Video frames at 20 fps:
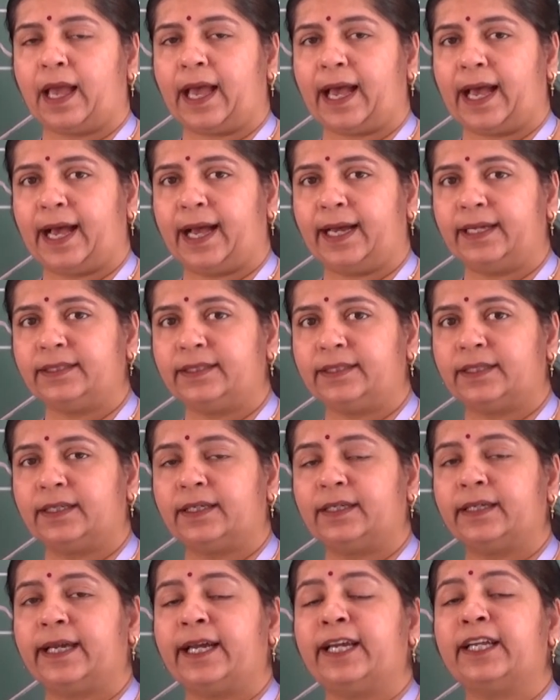and
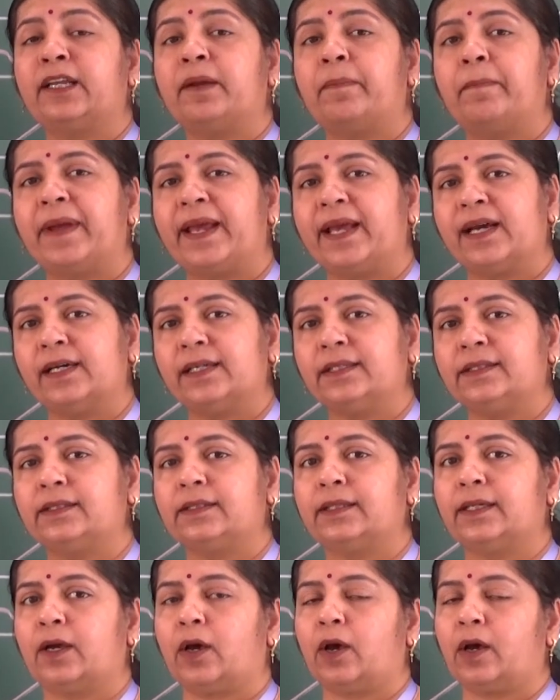it bears
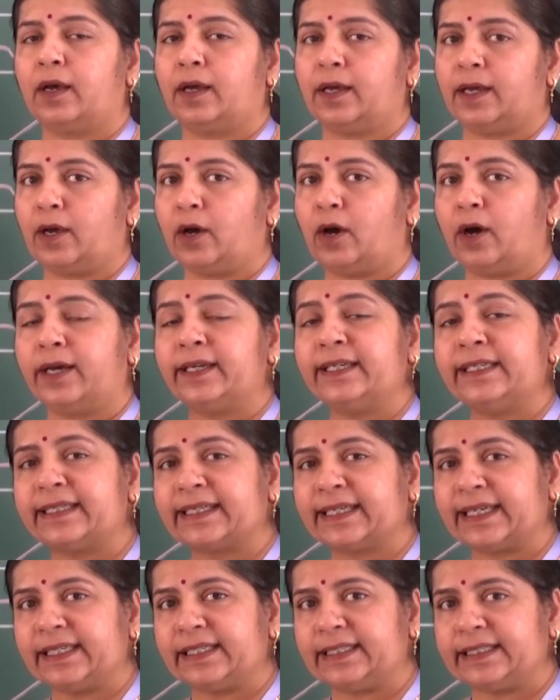or it
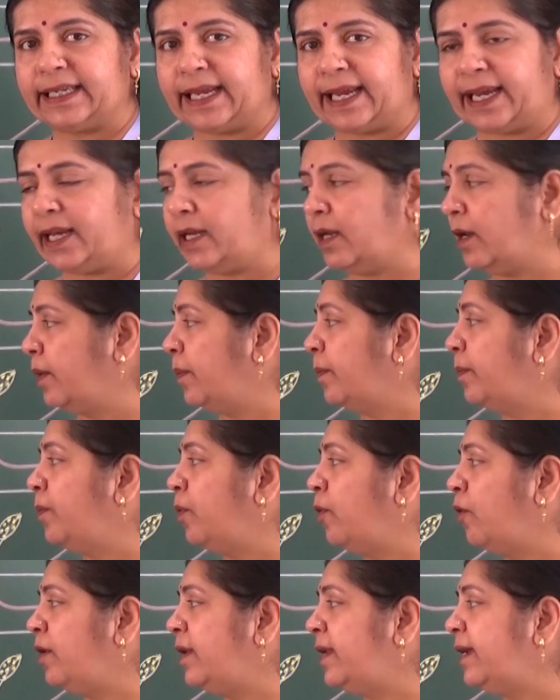contains
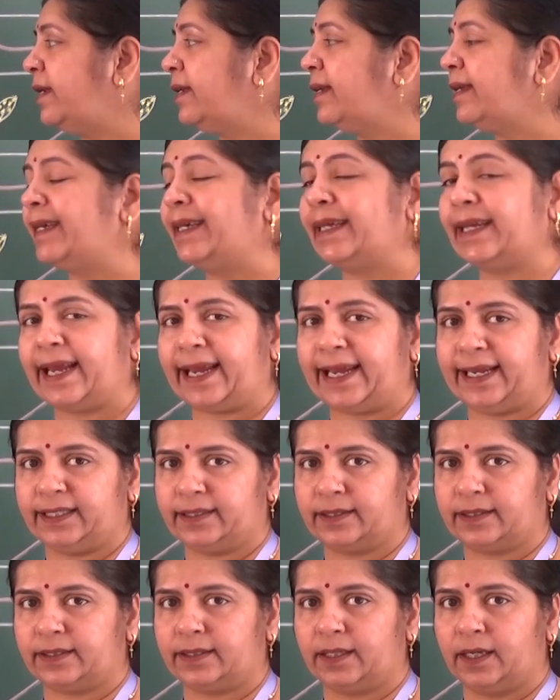pollen
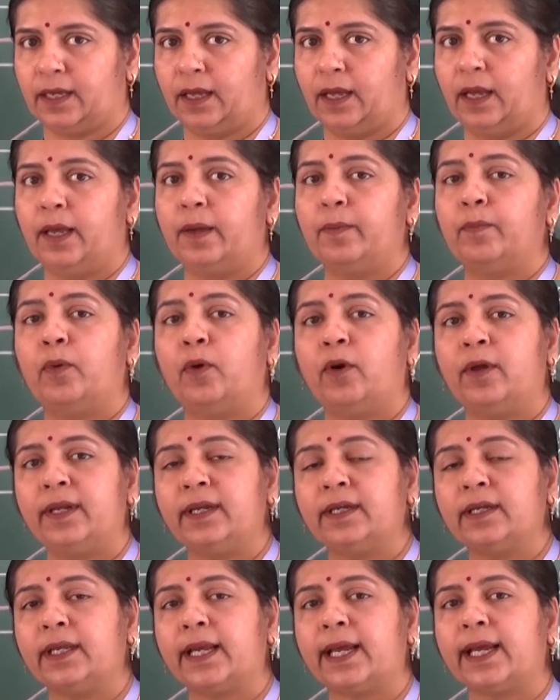grains.
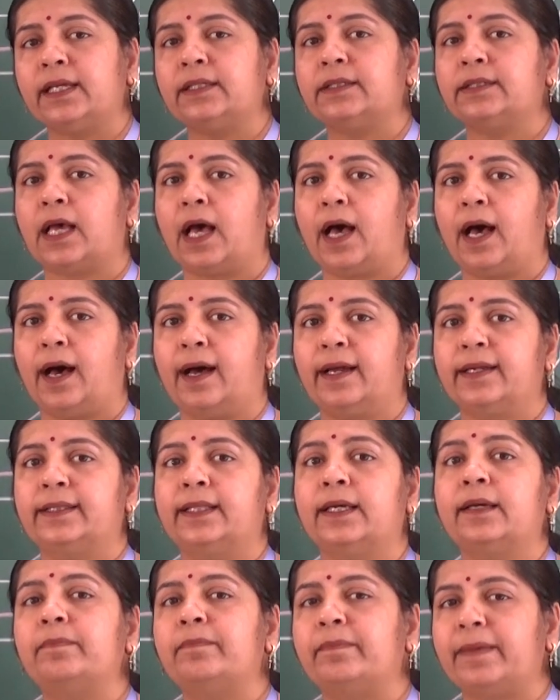Pollen grains
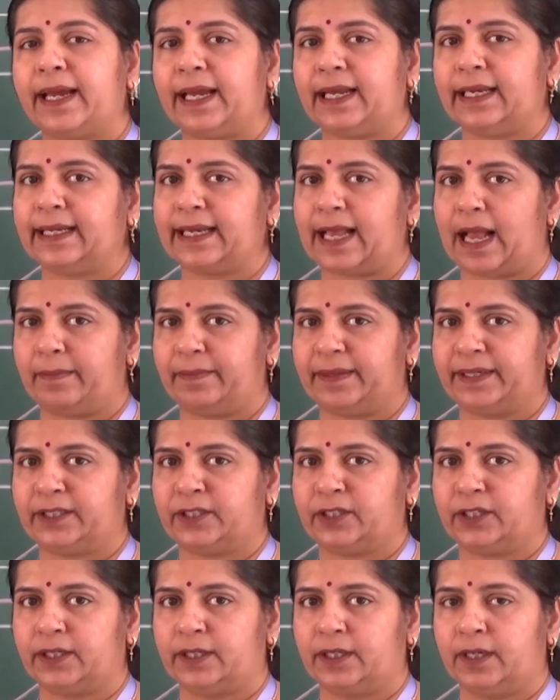are the male
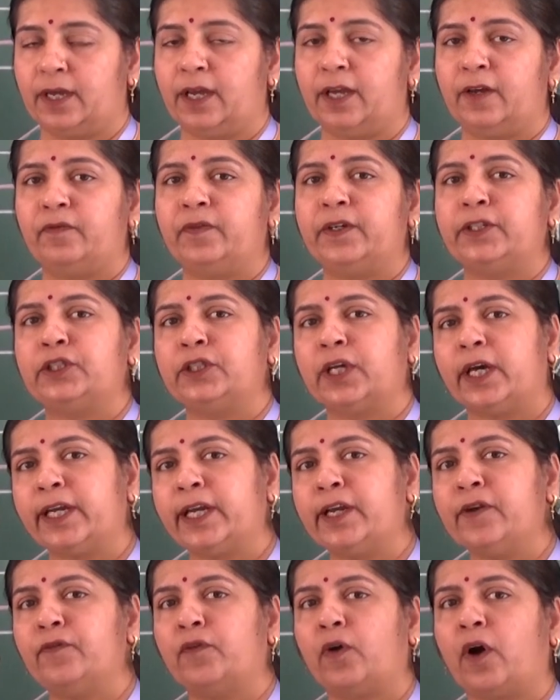gamete, which
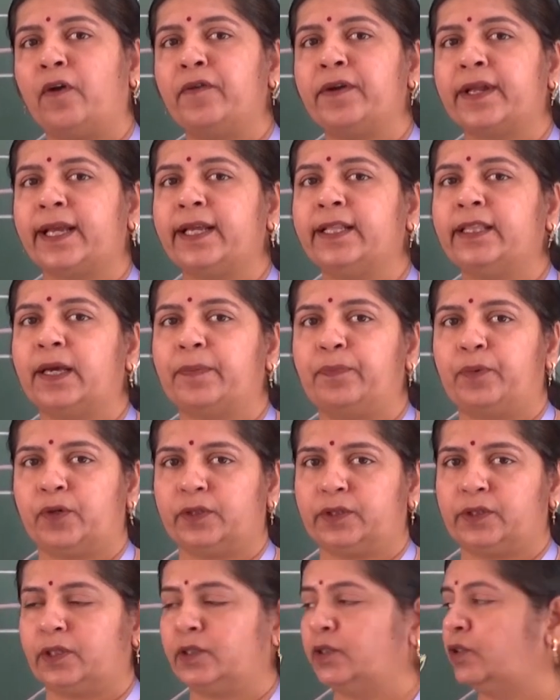are involved in the
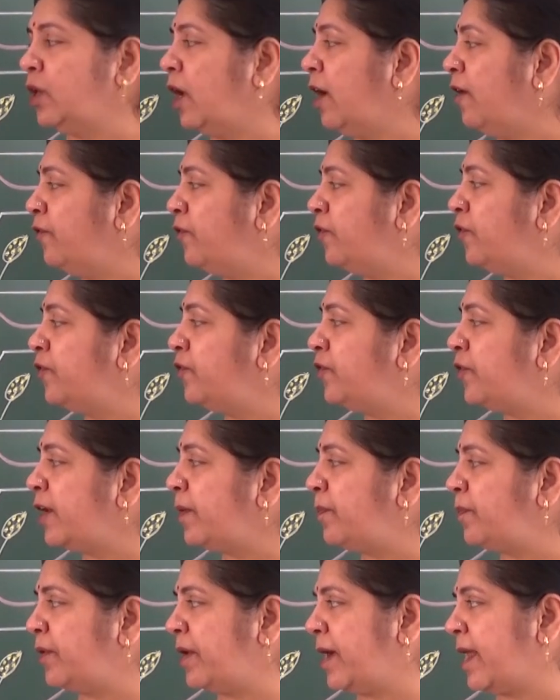process of
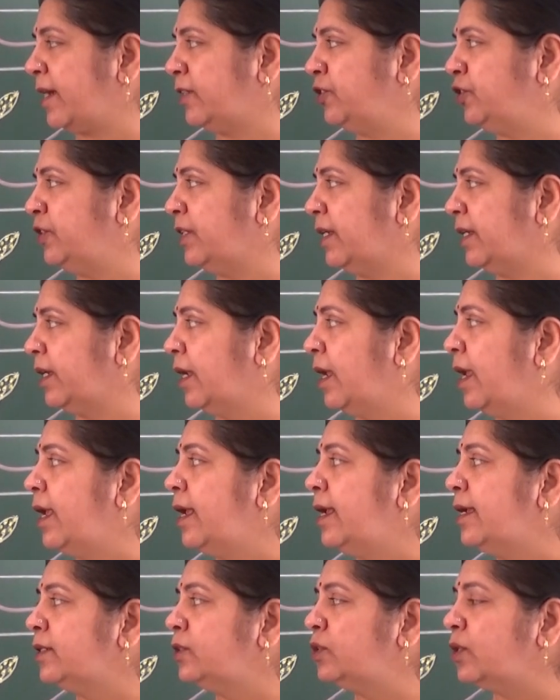reproduction.
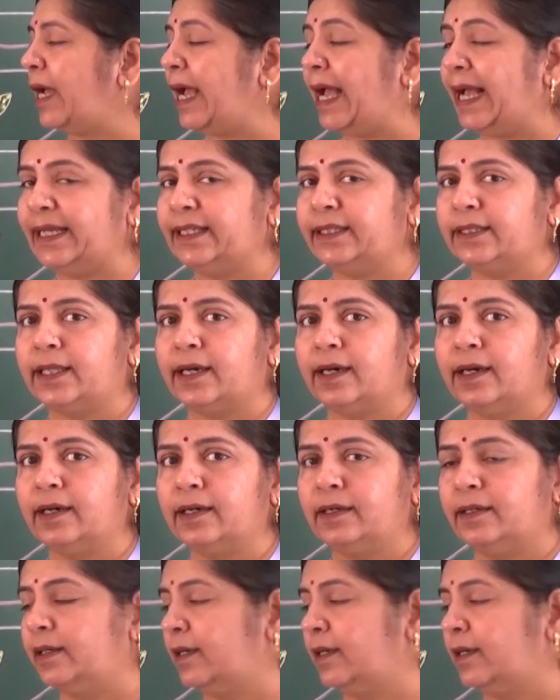So, anther